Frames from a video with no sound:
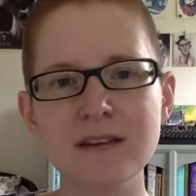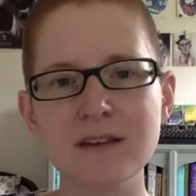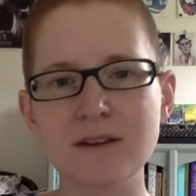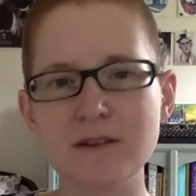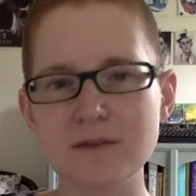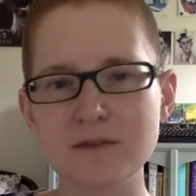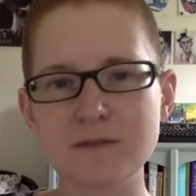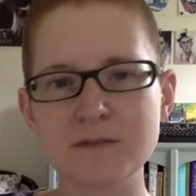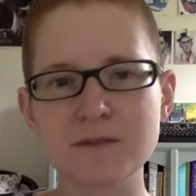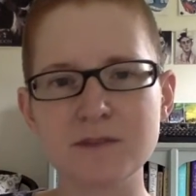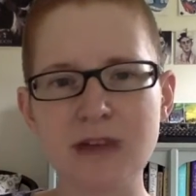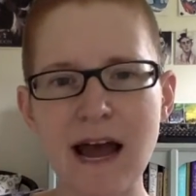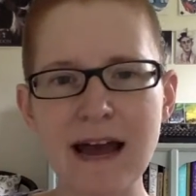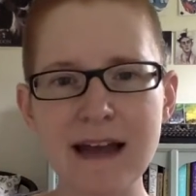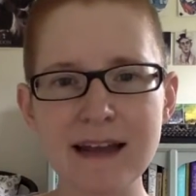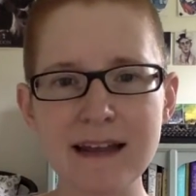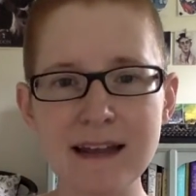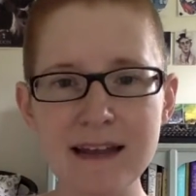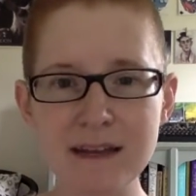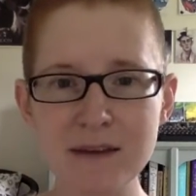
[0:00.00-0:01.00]
some
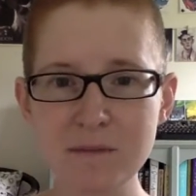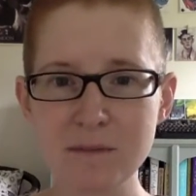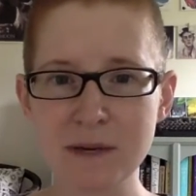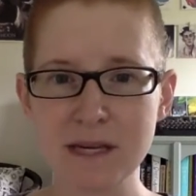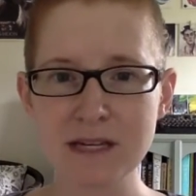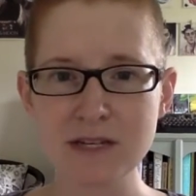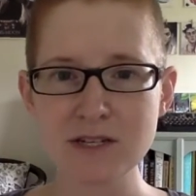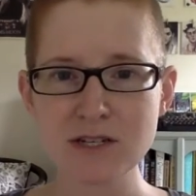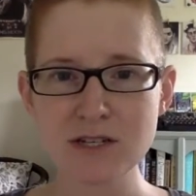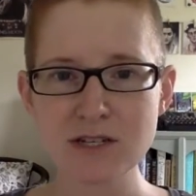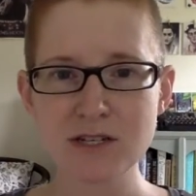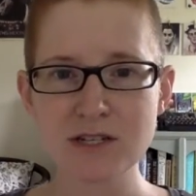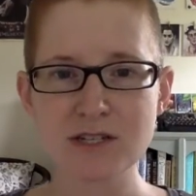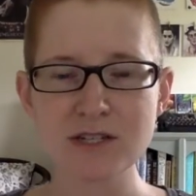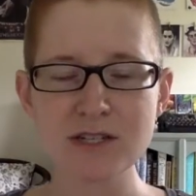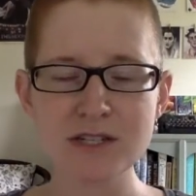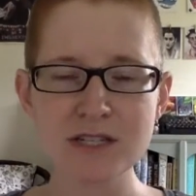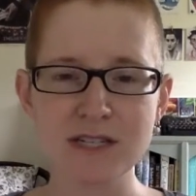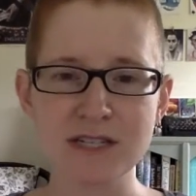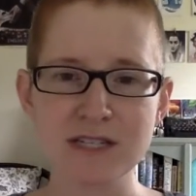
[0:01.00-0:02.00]
dragon egg
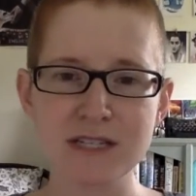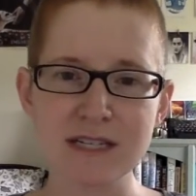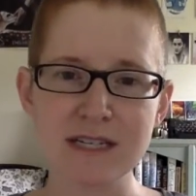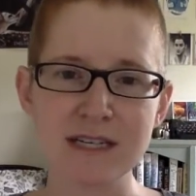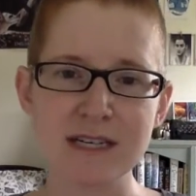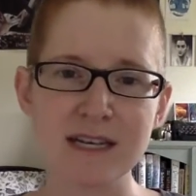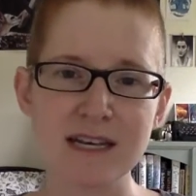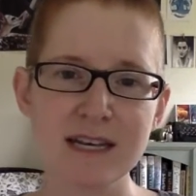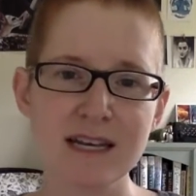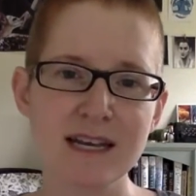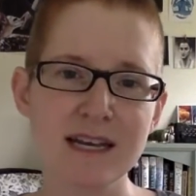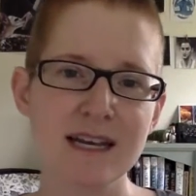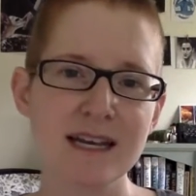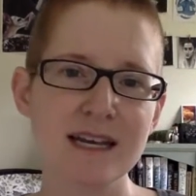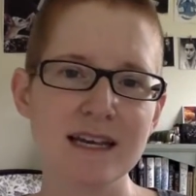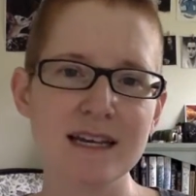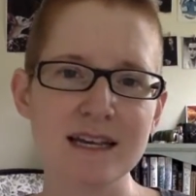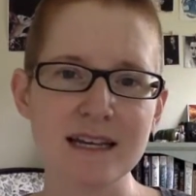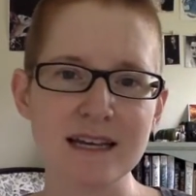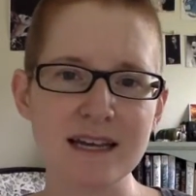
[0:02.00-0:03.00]
pictures just to
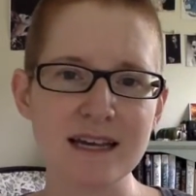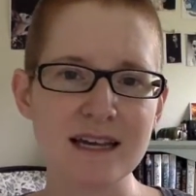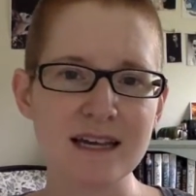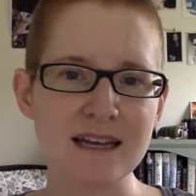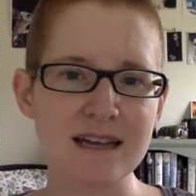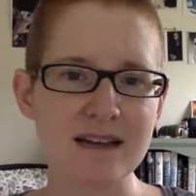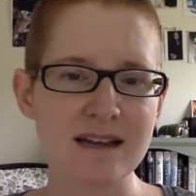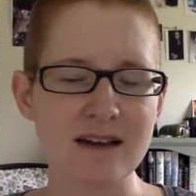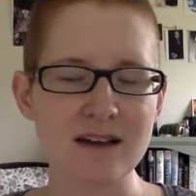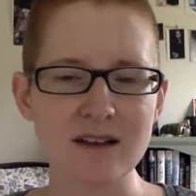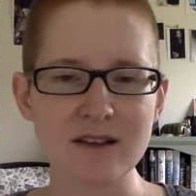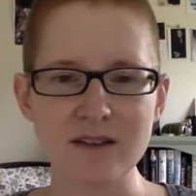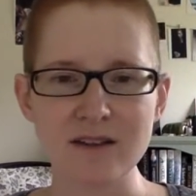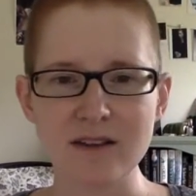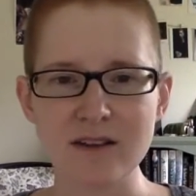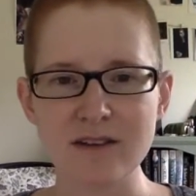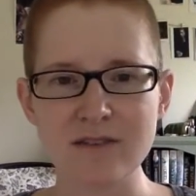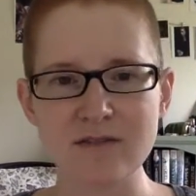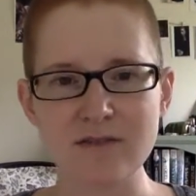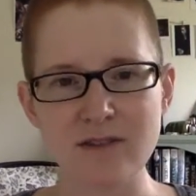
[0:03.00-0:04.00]
get a look
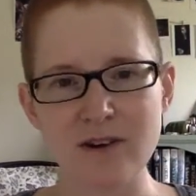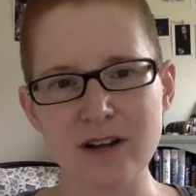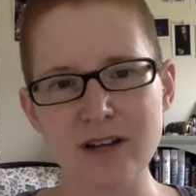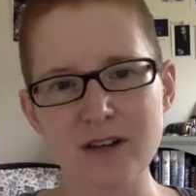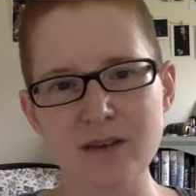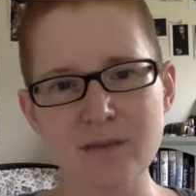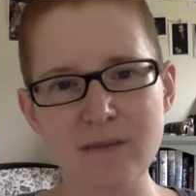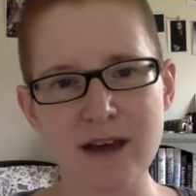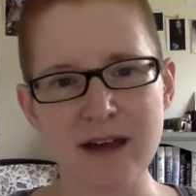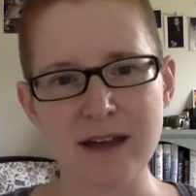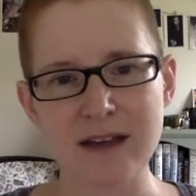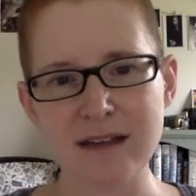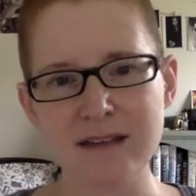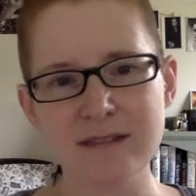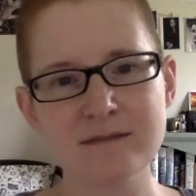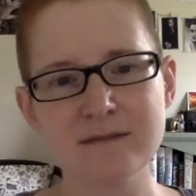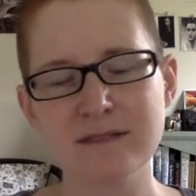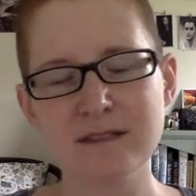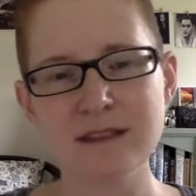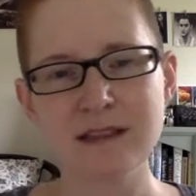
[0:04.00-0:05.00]
of what you might
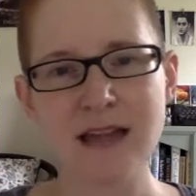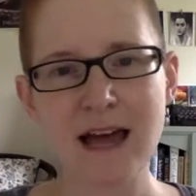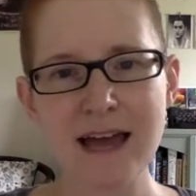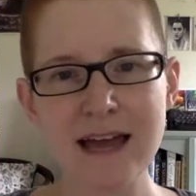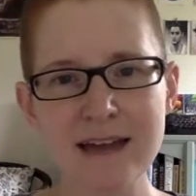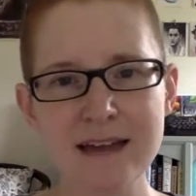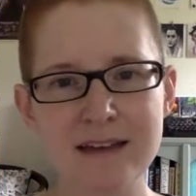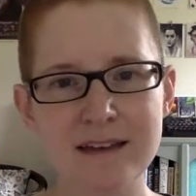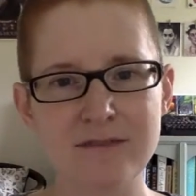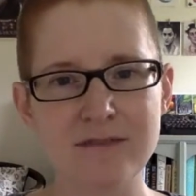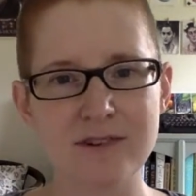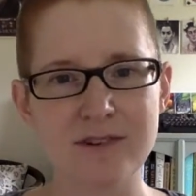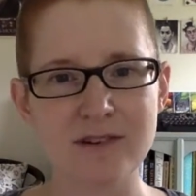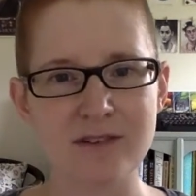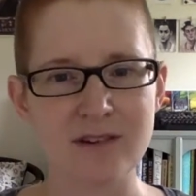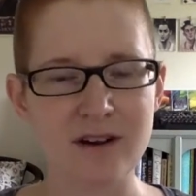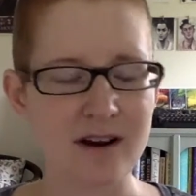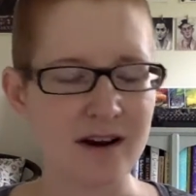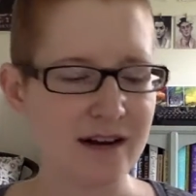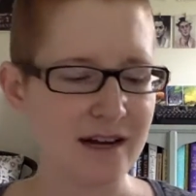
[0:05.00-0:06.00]
like if you
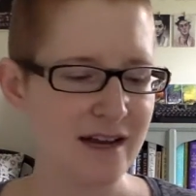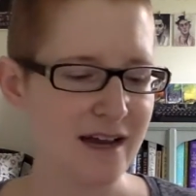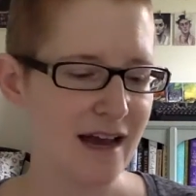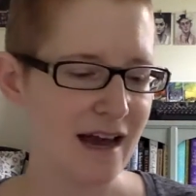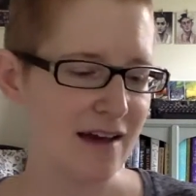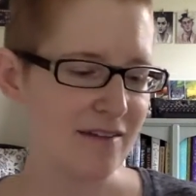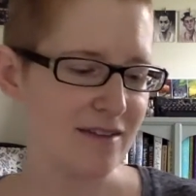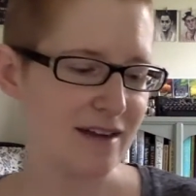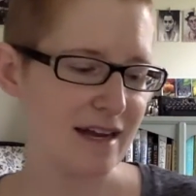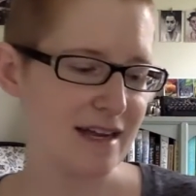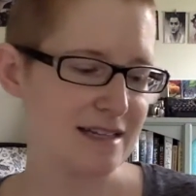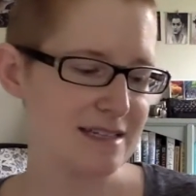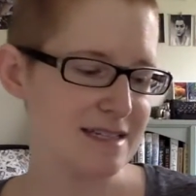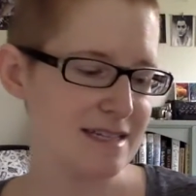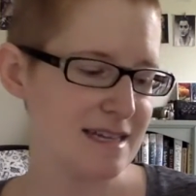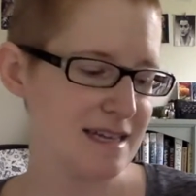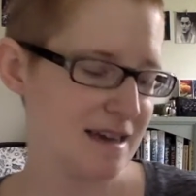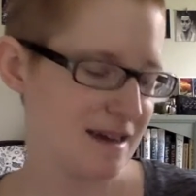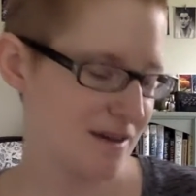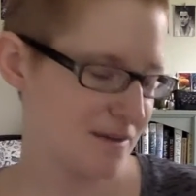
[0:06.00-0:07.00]
don't already have an
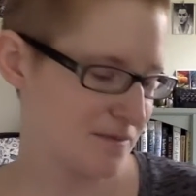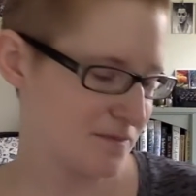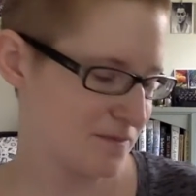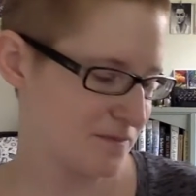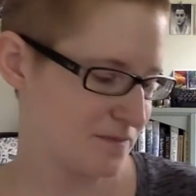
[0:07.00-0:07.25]
idea.